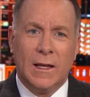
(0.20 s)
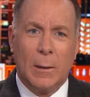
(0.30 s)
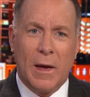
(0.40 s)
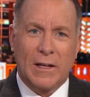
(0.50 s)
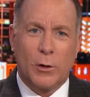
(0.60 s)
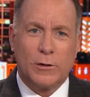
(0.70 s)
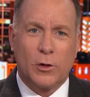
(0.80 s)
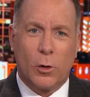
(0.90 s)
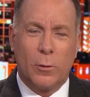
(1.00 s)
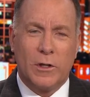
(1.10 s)
Get back to a
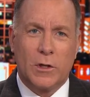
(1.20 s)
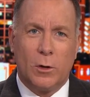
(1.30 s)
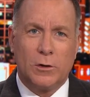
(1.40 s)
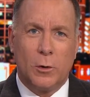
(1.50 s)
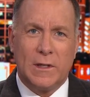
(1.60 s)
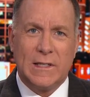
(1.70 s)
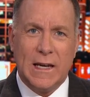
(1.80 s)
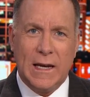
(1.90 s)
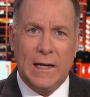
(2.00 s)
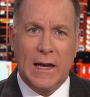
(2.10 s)
story we told you a
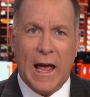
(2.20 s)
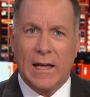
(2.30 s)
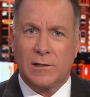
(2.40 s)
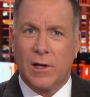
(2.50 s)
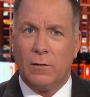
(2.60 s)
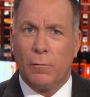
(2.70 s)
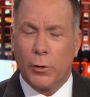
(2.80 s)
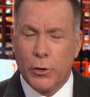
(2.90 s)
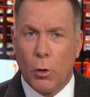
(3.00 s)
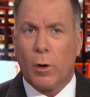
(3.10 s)
teen asking
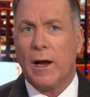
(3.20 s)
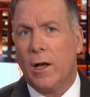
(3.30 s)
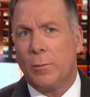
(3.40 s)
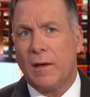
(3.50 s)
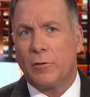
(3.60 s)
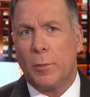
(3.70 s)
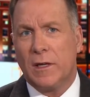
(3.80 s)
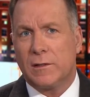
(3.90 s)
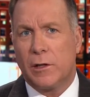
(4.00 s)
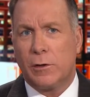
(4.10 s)
for your help after
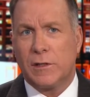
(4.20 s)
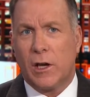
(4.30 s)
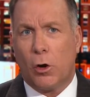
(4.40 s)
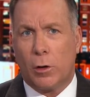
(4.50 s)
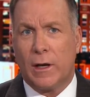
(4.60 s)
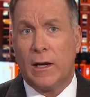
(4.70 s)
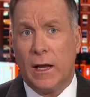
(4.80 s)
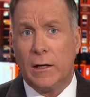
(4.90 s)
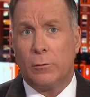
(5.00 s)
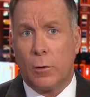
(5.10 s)
being seriously hurt in a
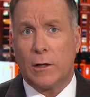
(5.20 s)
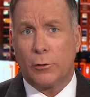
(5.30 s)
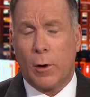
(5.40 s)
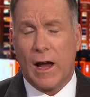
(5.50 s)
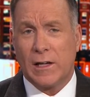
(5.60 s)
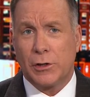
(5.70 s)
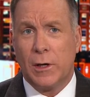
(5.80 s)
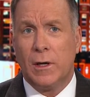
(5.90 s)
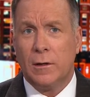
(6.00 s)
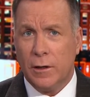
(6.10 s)
hit and run crash.
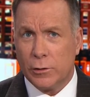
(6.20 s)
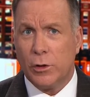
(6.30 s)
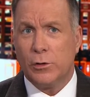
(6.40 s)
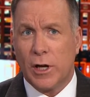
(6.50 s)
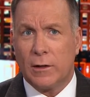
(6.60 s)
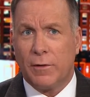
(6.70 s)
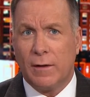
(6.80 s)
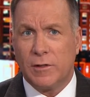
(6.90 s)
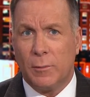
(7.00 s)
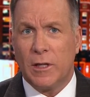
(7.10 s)
Here's News Channel
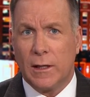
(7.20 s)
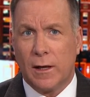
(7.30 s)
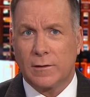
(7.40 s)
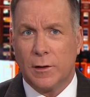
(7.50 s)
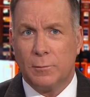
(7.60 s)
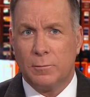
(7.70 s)
5's Emily Luxon.